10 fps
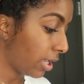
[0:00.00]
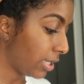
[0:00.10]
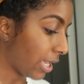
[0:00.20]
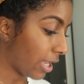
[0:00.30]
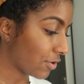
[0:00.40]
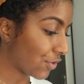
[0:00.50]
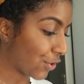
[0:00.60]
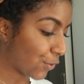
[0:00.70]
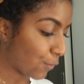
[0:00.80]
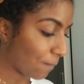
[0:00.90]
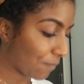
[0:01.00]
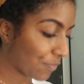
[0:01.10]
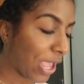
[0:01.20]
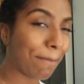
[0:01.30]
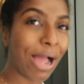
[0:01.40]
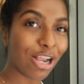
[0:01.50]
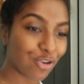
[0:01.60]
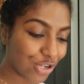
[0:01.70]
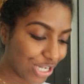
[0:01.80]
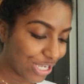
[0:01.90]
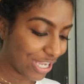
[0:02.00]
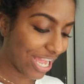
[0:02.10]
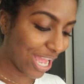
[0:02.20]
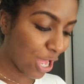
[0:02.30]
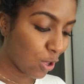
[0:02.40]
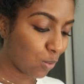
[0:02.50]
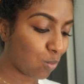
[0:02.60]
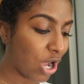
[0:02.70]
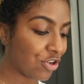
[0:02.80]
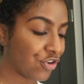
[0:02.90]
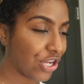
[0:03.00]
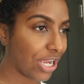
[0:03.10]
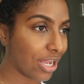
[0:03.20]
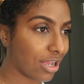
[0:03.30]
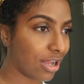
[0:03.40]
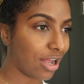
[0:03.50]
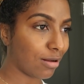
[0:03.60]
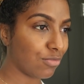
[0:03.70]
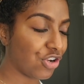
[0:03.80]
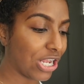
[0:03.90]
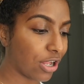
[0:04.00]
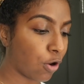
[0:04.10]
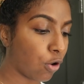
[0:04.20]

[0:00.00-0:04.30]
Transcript: yeah, so I'm actually watching um, Jayla